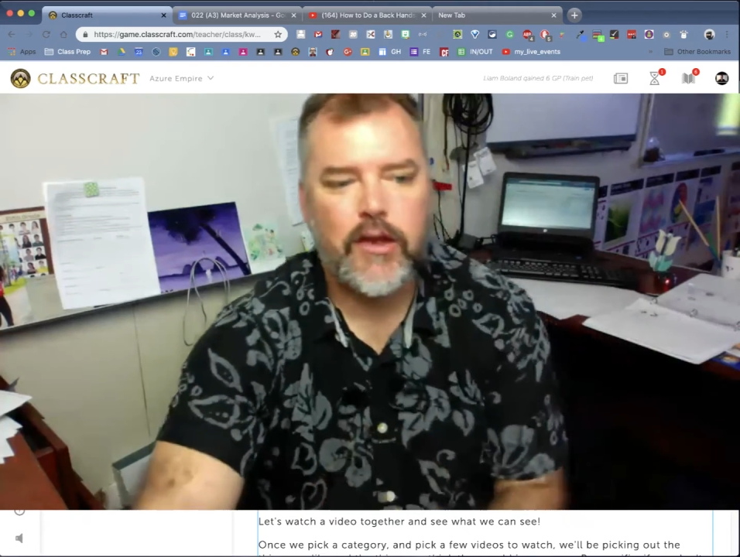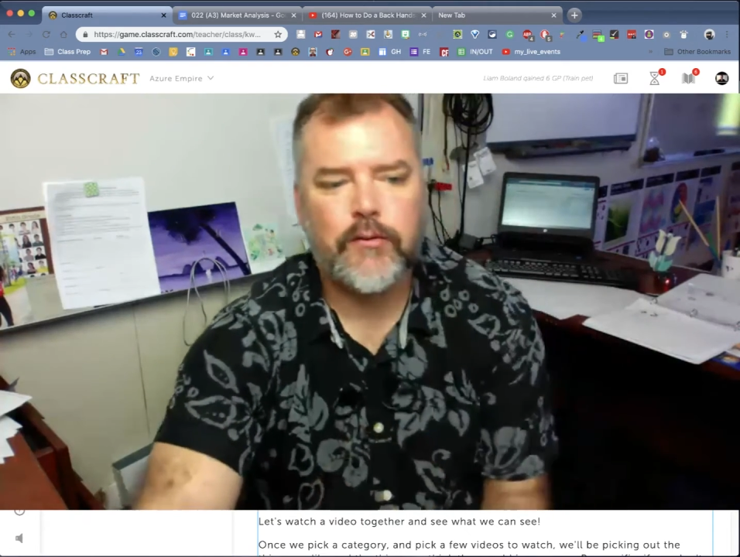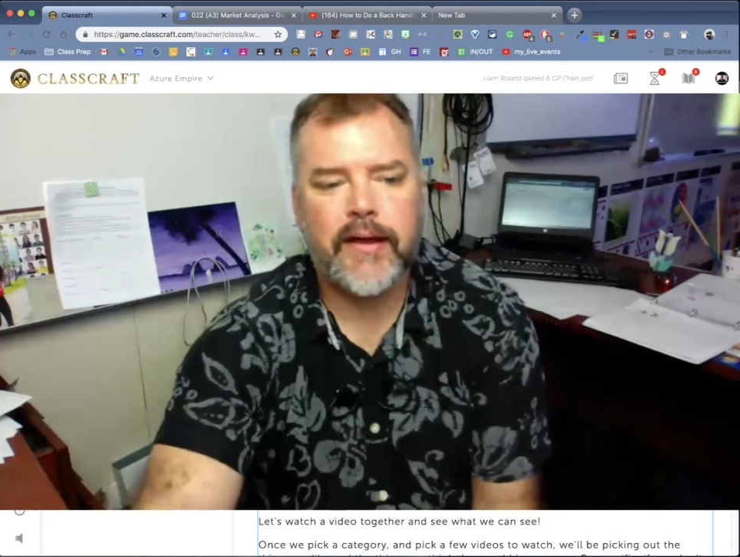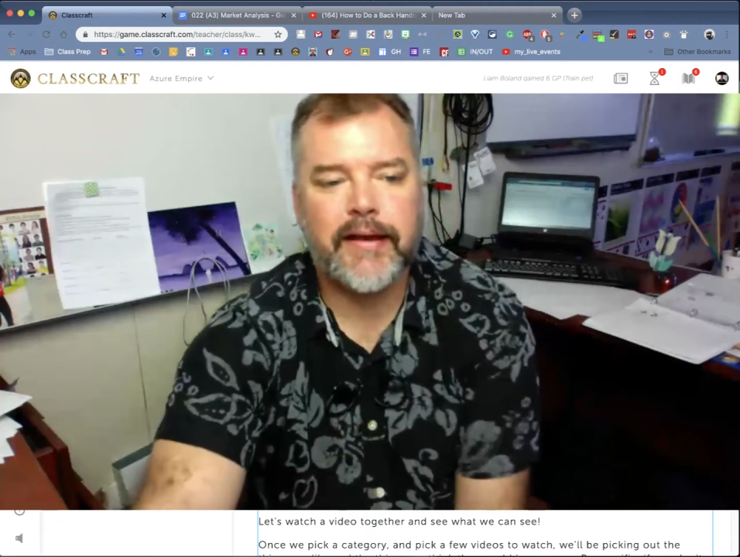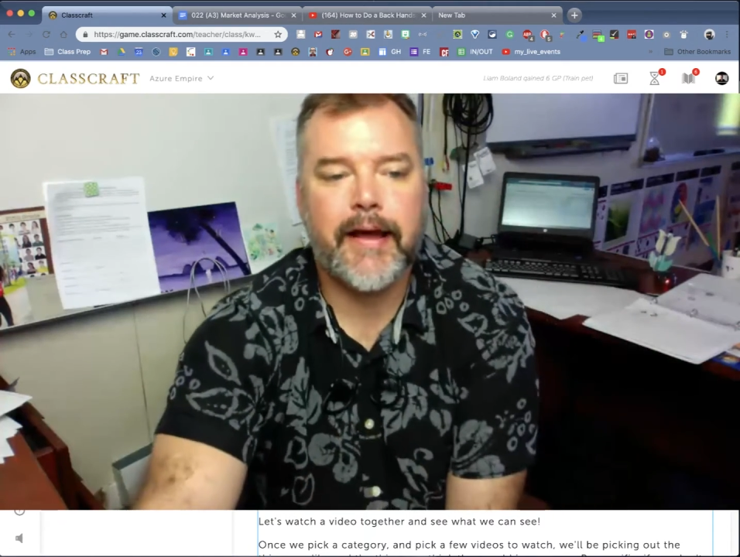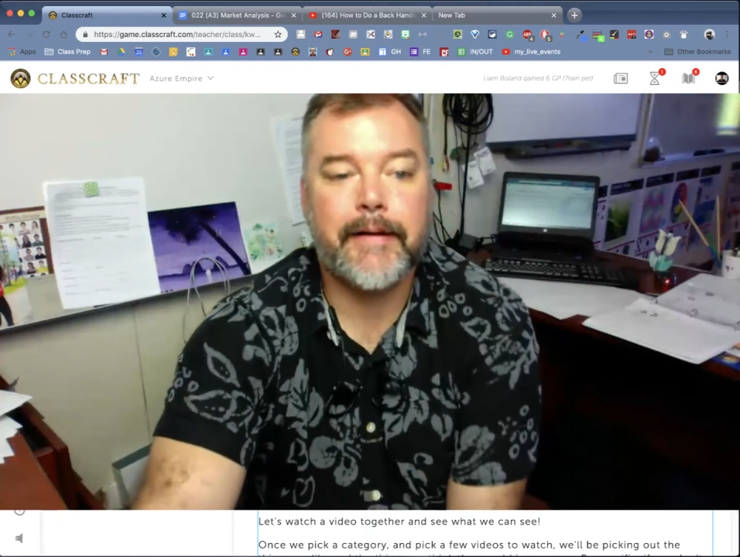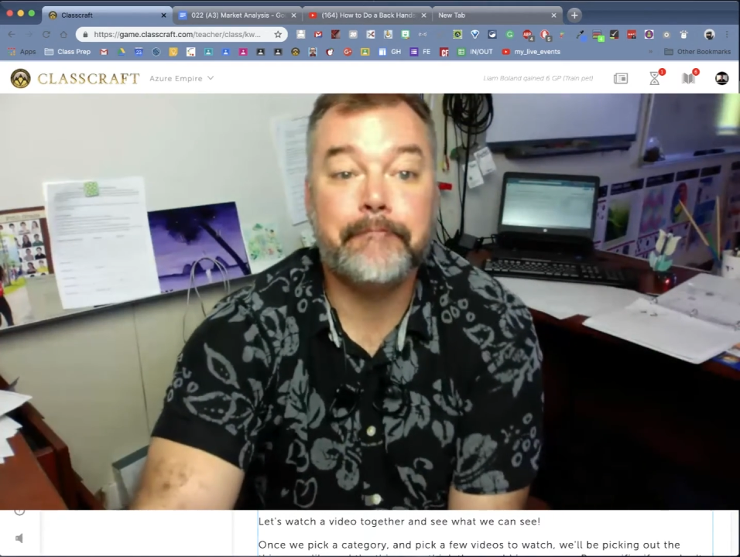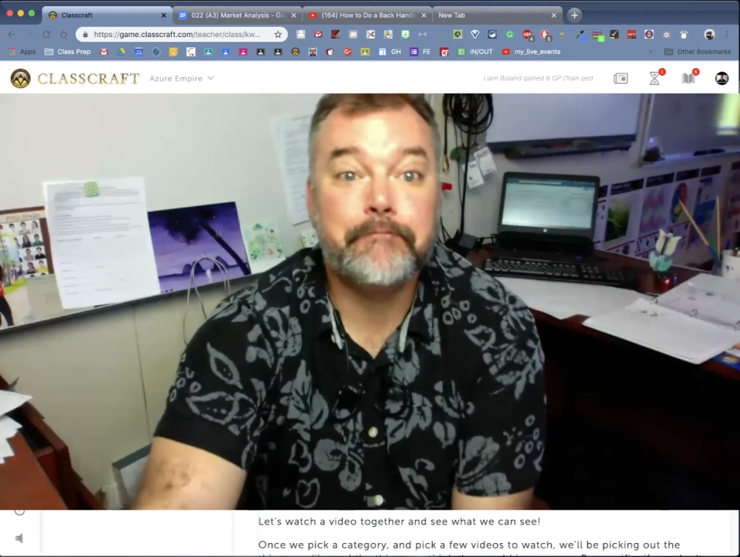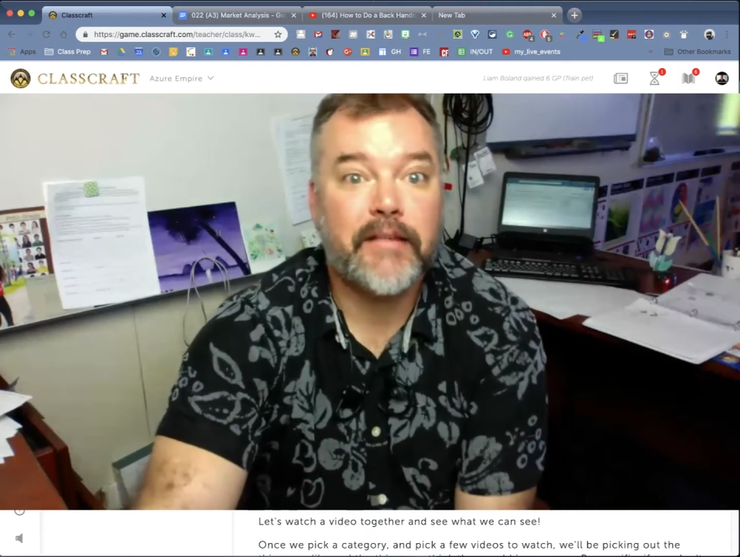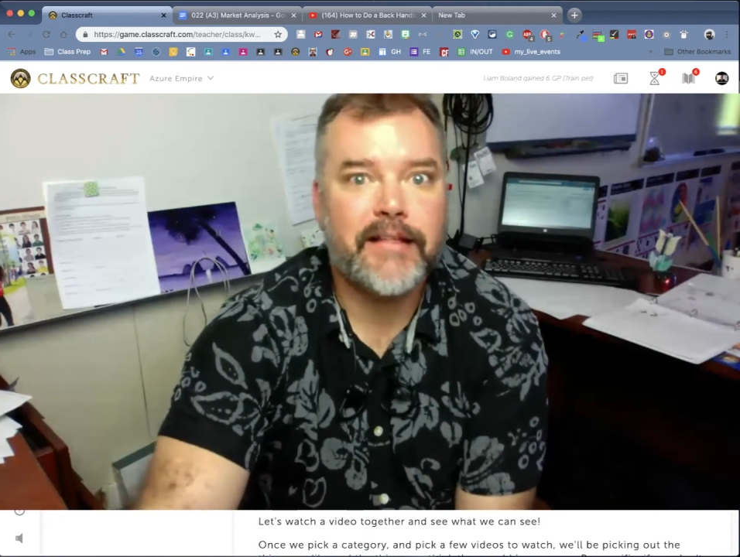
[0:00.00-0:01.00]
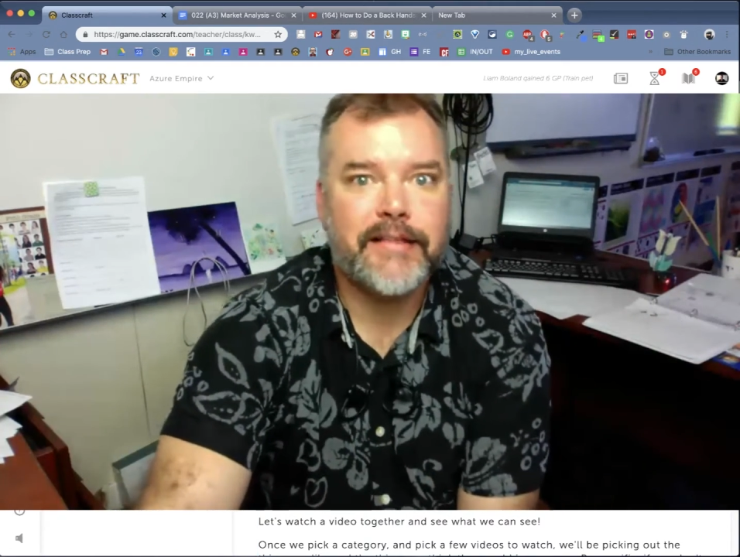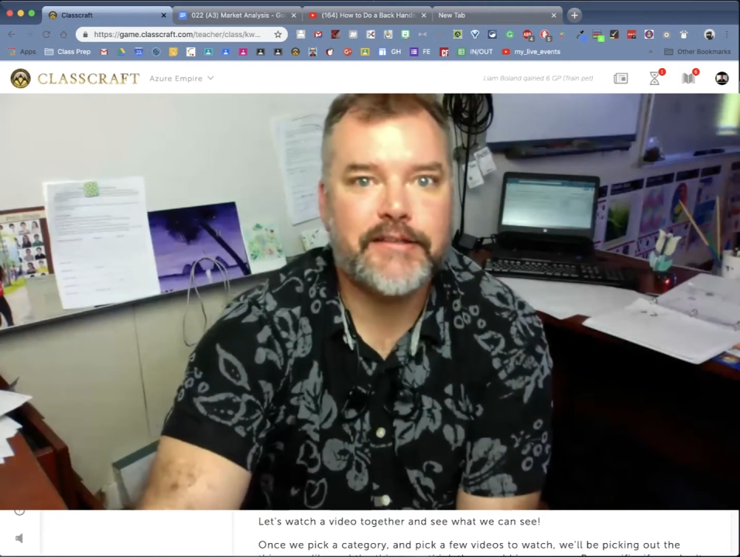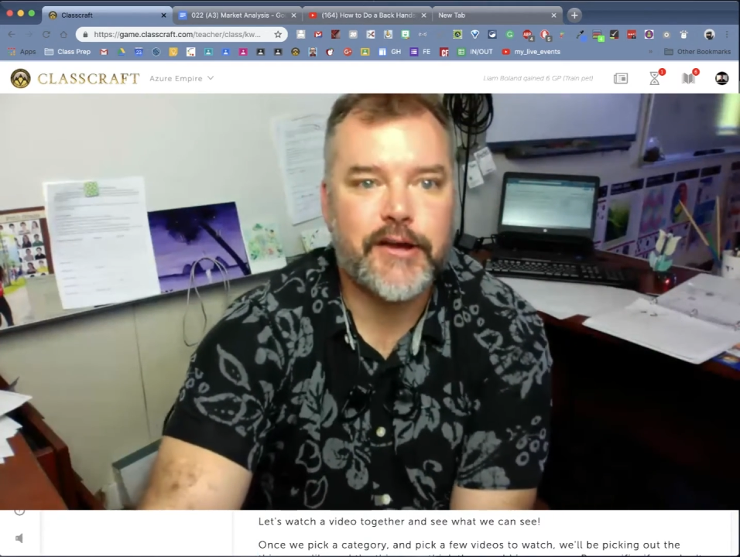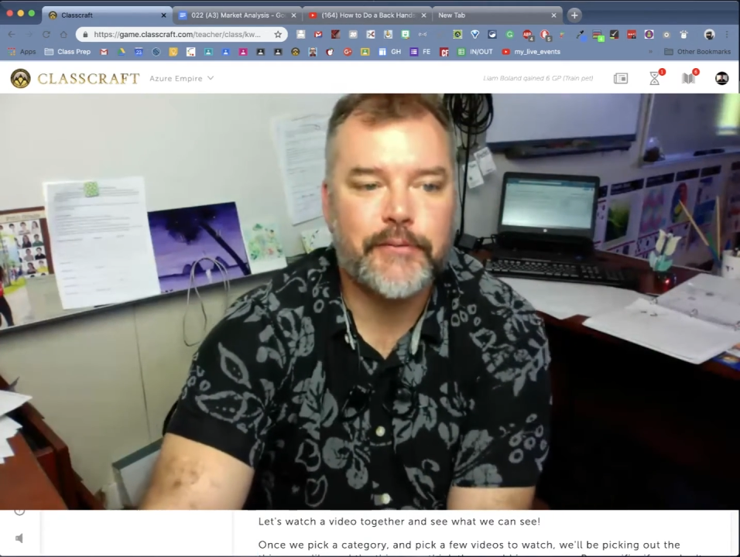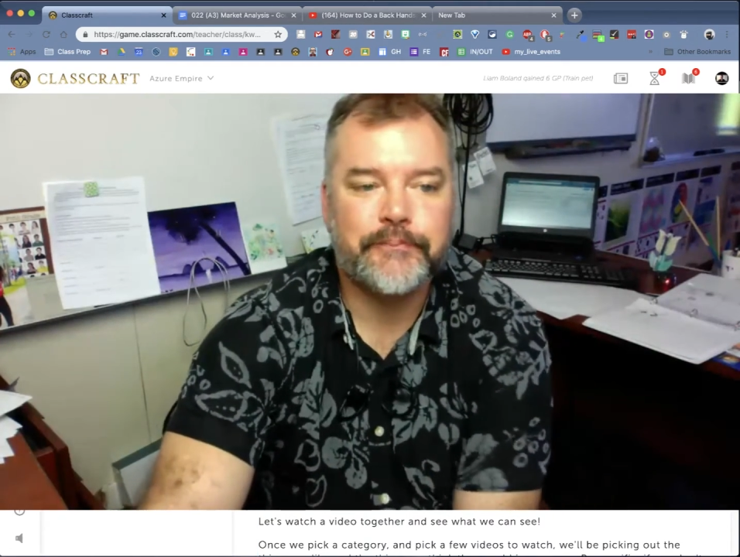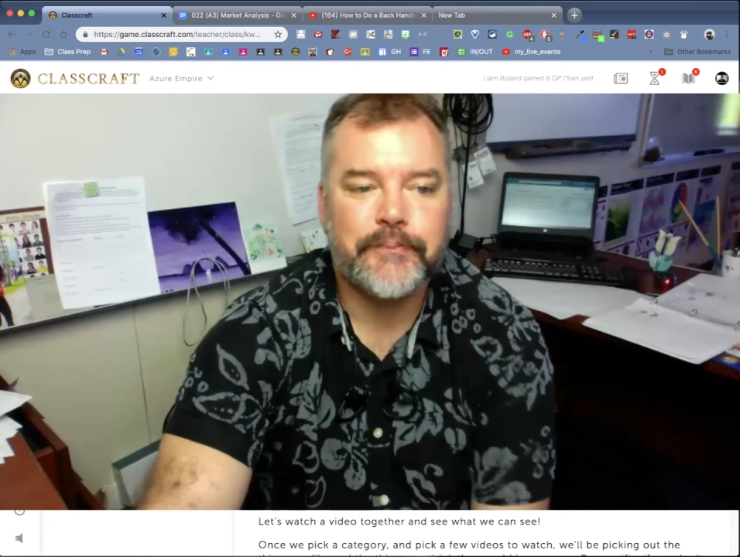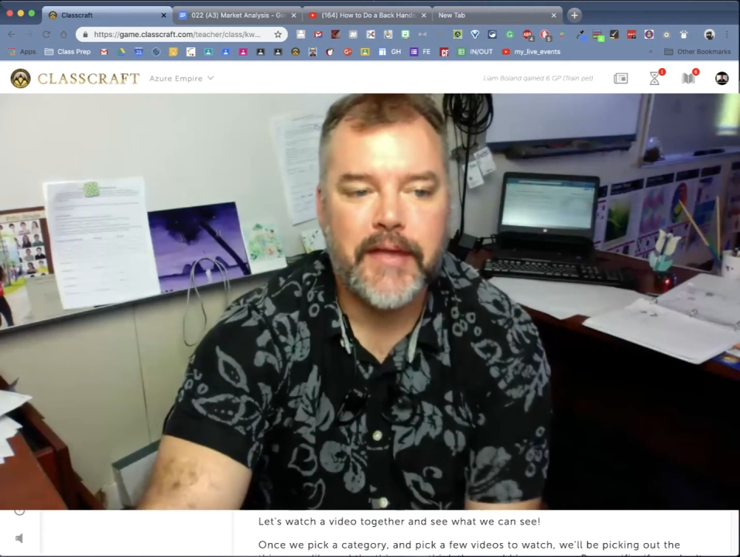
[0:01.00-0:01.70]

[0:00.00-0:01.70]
Great. Let's go.